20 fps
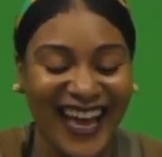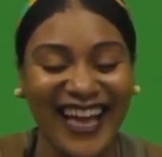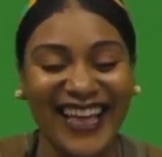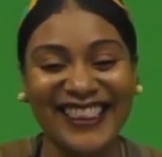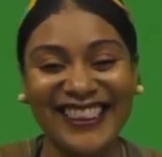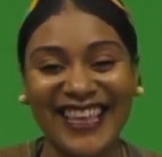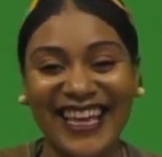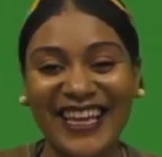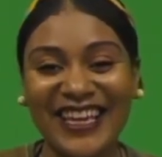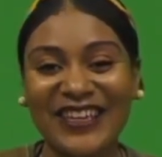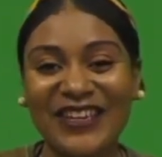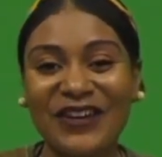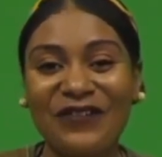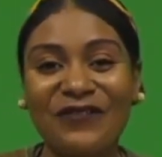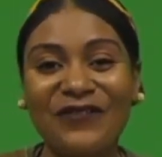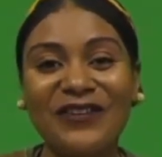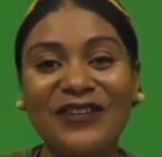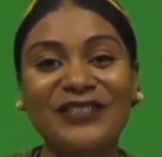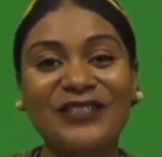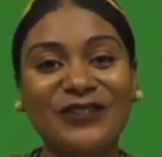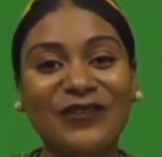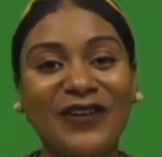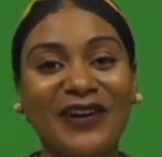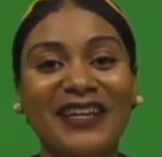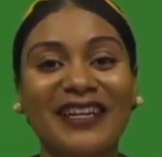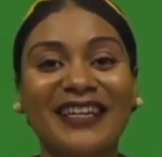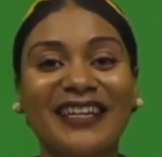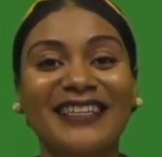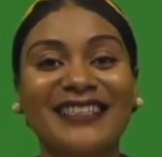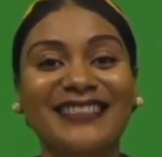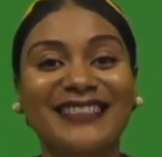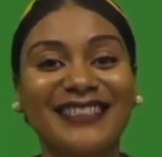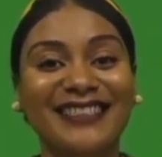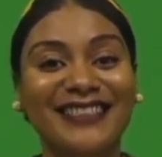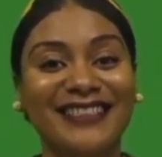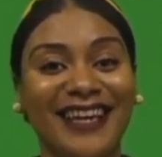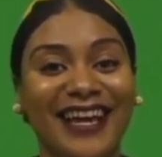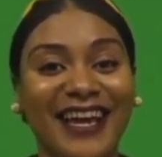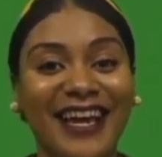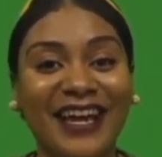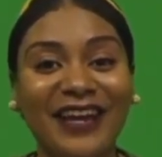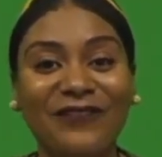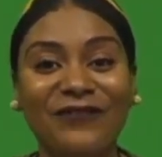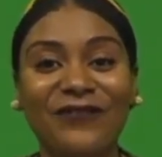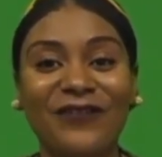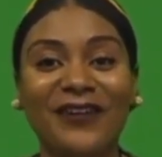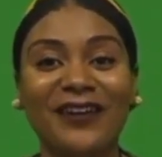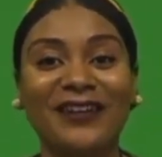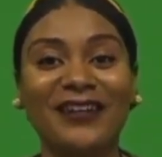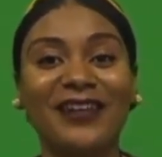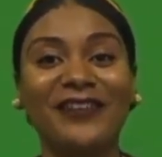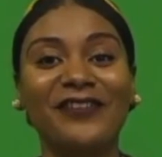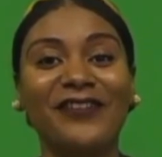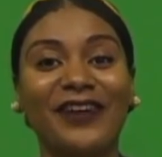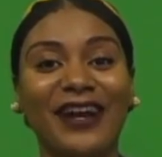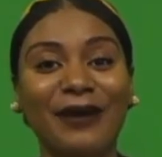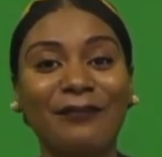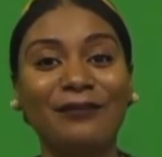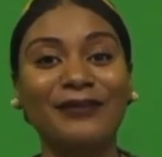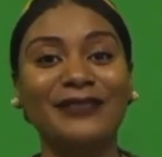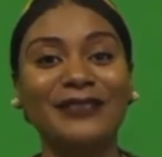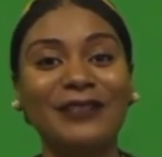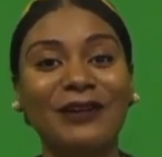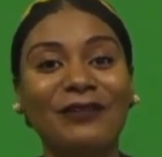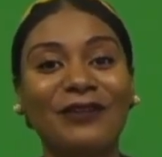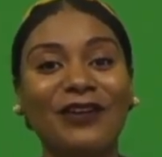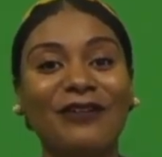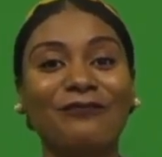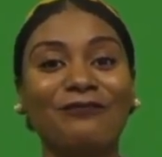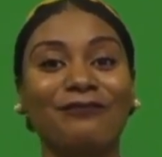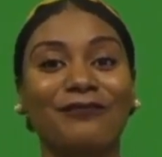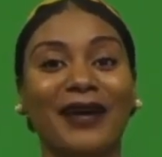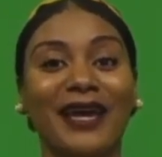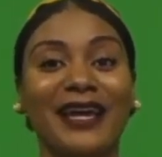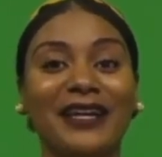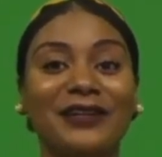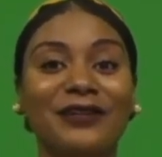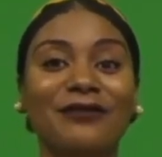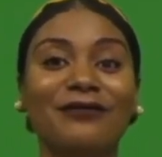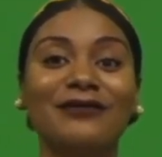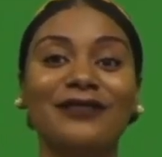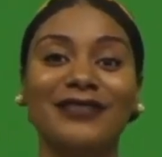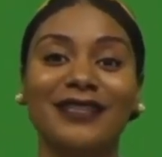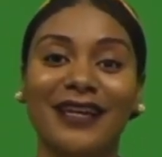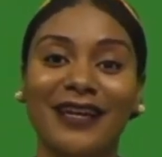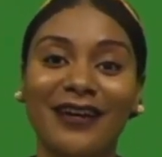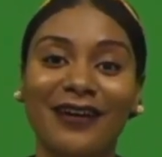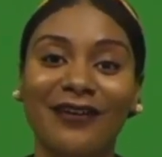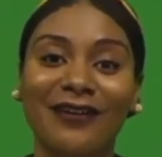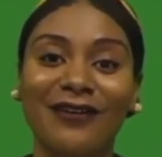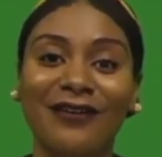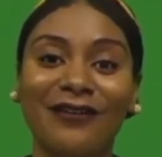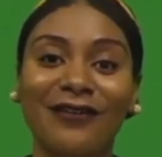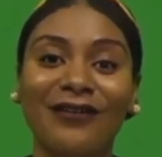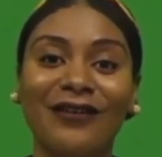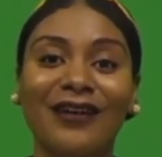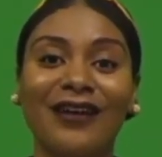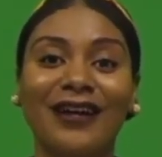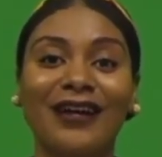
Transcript: Thank you for joining us today for another episode of Make Do Tell.